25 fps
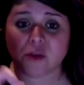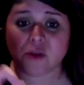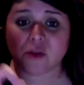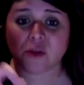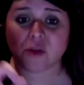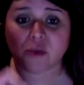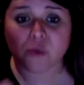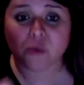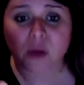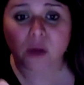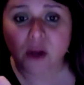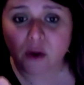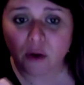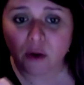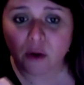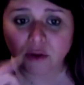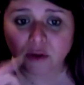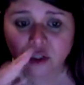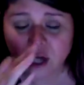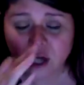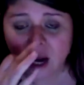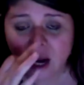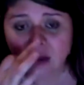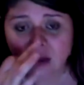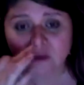3-year-old
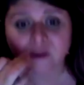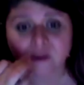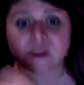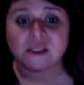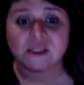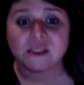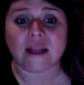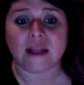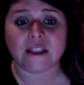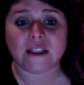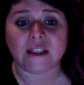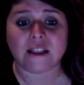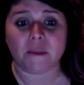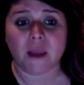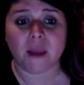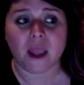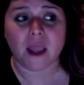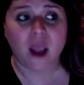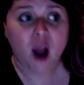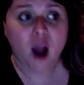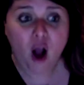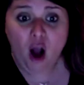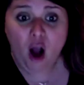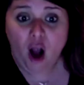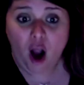child who said to me,
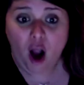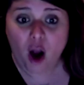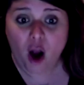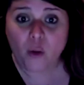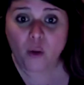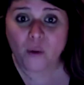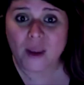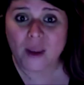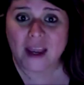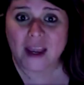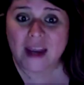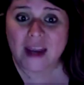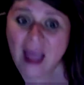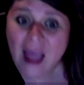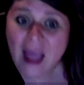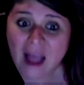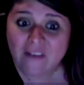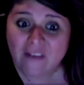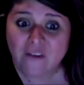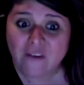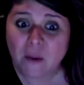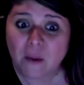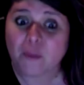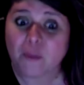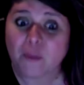are we going to have
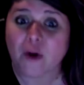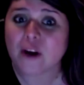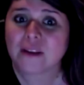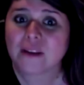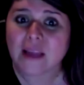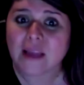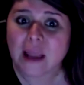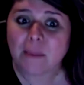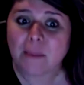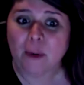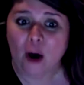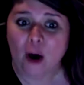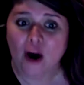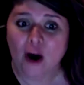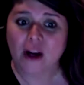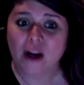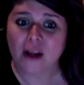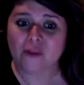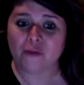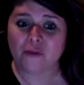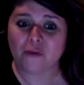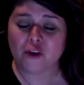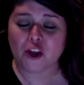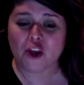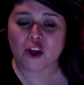a birthday party
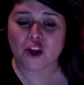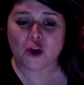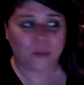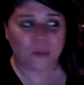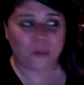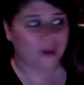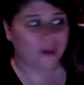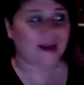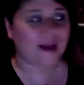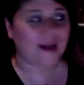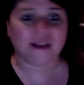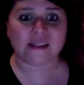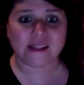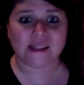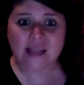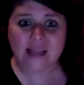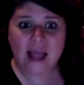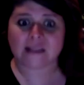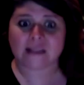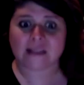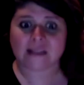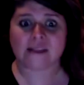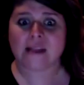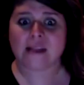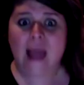for you? Because
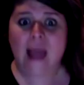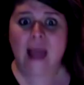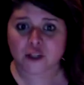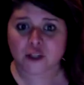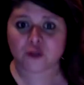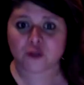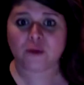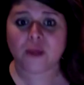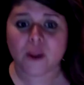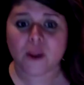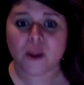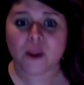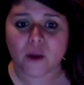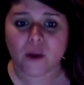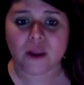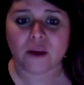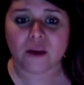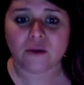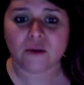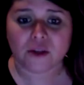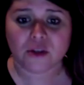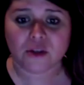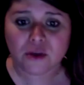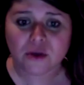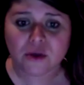that's naturally what you
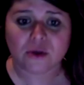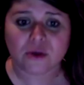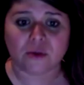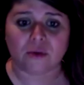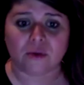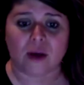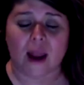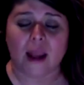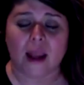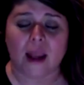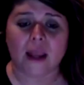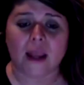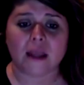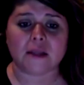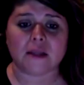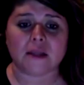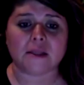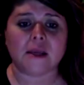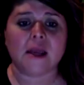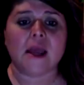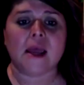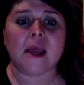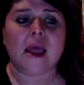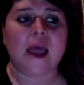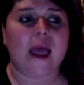do, right?
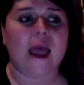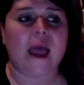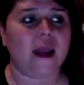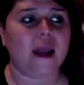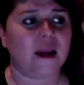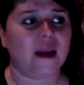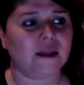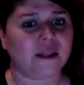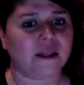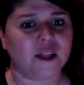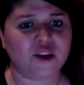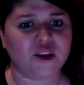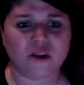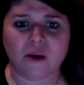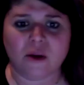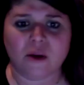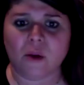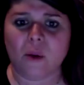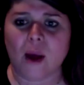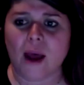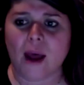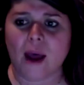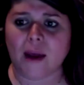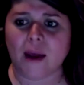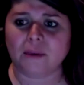And I said, you know
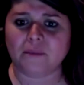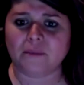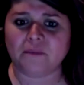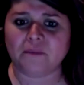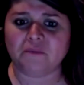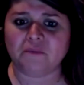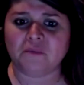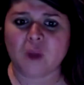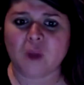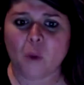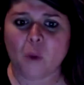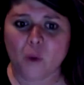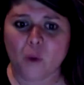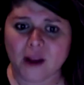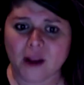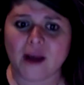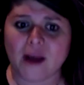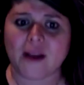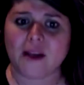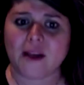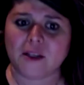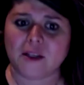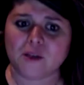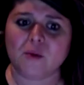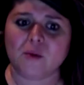what? We're going
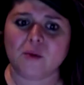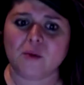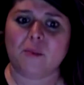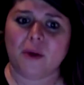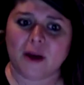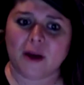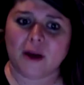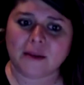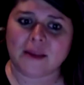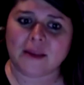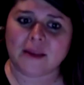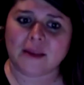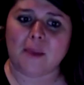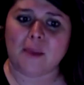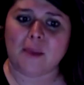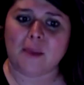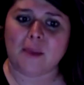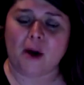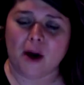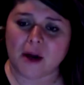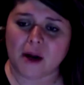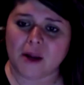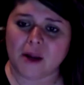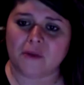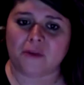to do a birthday
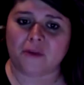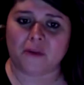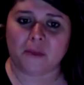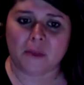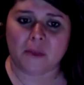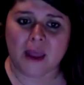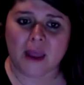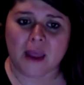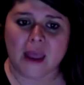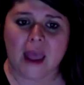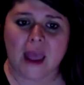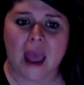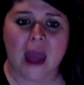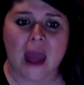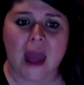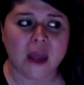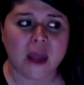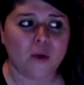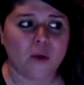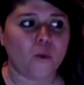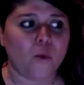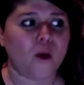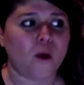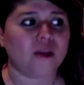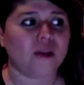party for me. And it
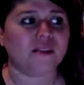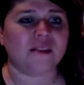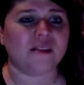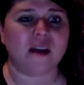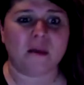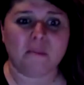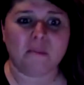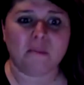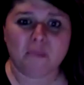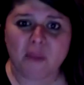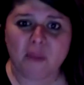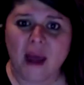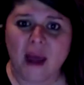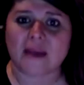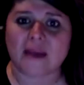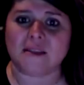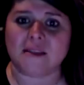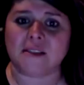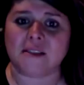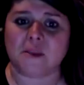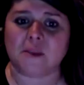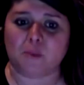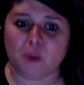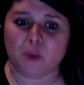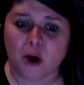was the
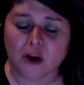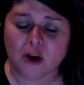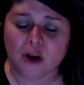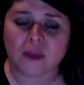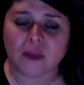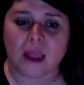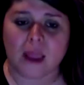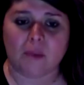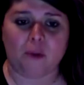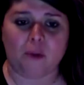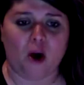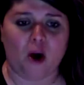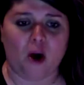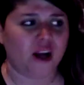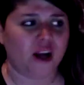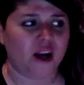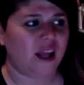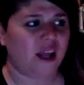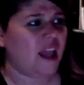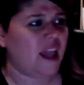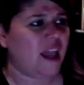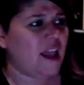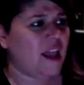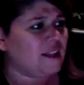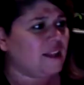best birthday party.
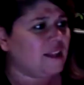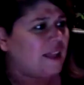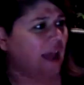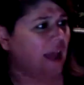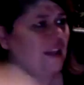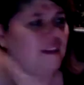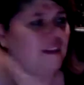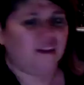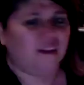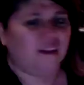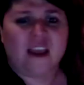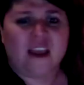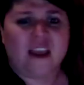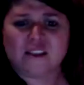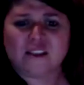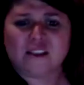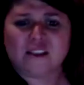Kids had things.